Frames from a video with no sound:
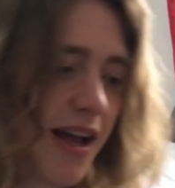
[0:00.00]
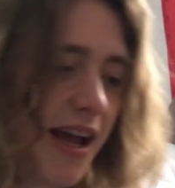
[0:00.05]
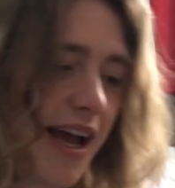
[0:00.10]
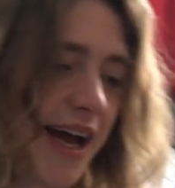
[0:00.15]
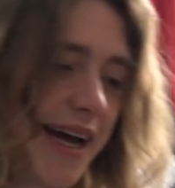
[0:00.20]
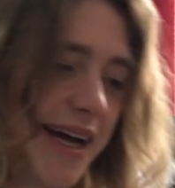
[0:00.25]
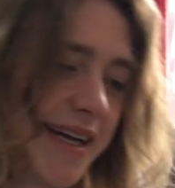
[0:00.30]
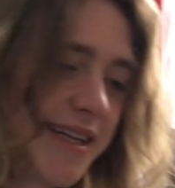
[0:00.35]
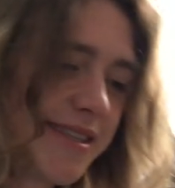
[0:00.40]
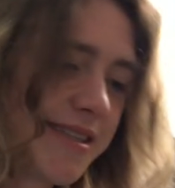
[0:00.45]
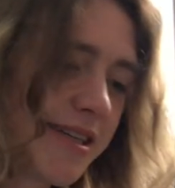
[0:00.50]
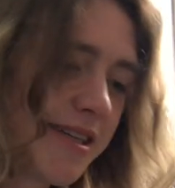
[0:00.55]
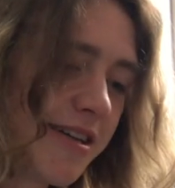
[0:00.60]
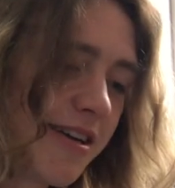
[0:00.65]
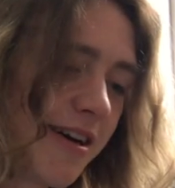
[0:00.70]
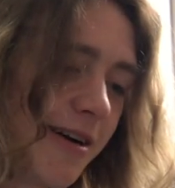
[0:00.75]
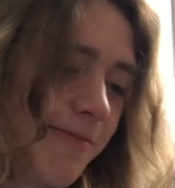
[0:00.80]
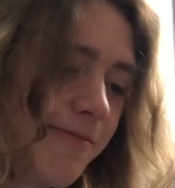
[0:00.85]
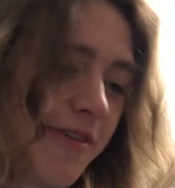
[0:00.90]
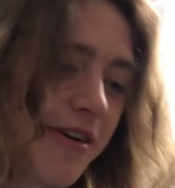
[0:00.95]
And
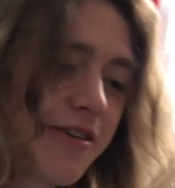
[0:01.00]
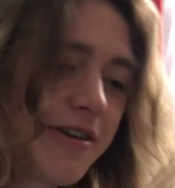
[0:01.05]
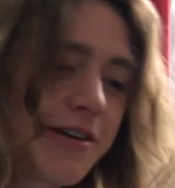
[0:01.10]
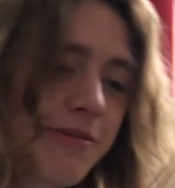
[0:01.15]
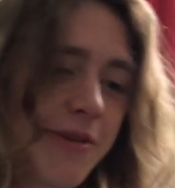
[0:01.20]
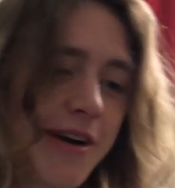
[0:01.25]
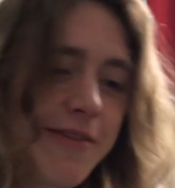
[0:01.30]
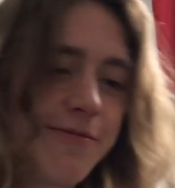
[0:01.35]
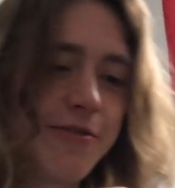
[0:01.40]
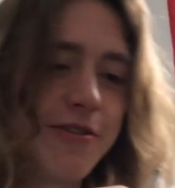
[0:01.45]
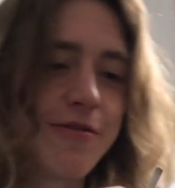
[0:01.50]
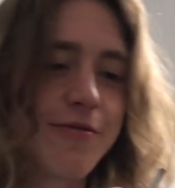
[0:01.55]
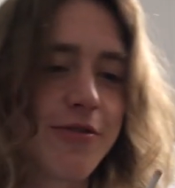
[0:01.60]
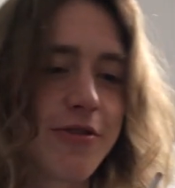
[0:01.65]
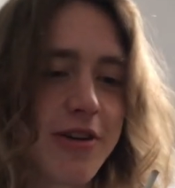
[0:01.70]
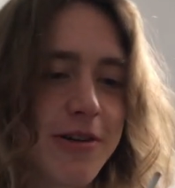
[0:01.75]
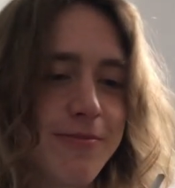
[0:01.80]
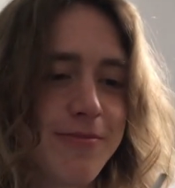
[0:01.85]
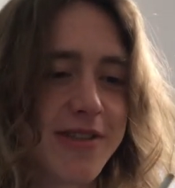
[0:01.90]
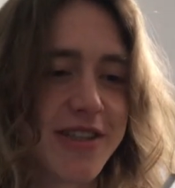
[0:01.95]
I'm very grateful
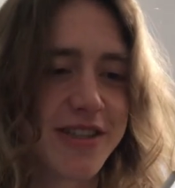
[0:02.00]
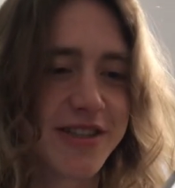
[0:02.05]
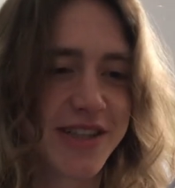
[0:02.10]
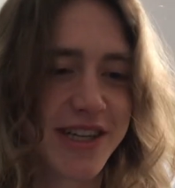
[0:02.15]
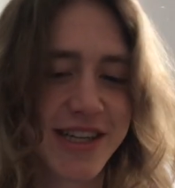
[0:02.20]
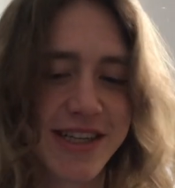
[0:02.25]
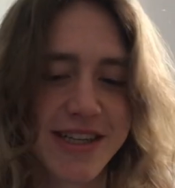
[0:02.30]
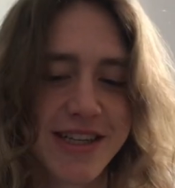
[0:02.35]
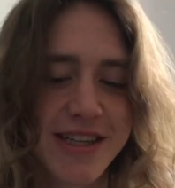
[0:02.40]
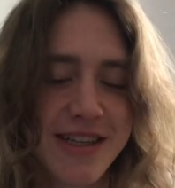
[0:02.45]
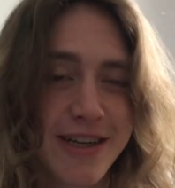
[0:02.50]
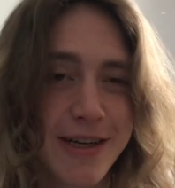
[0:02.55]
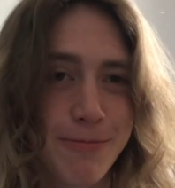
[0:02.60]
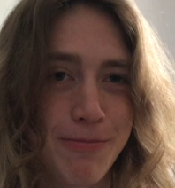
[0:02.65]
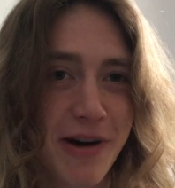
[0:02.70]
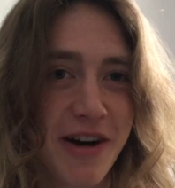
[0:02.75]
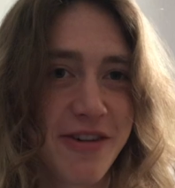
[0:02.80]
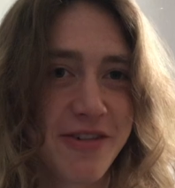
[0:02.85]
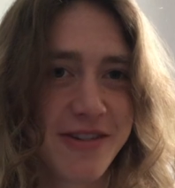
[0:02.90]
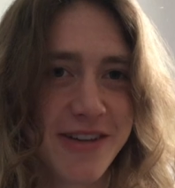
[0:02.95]
for it because,
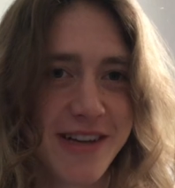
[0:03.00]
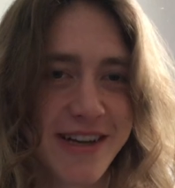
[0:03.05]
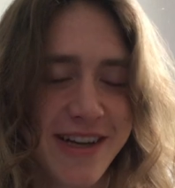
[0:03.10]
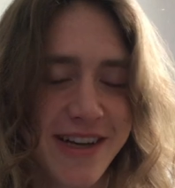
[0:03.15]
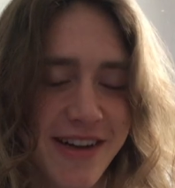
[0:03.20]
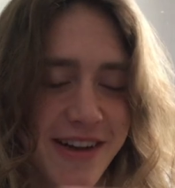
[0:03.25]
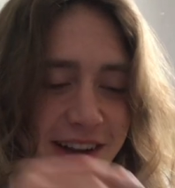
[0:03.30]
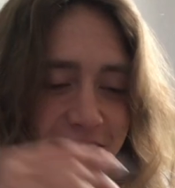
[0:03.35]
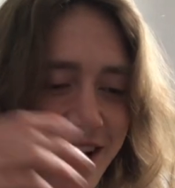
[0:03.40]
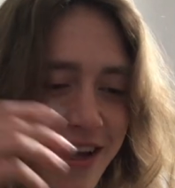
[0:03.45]
apparently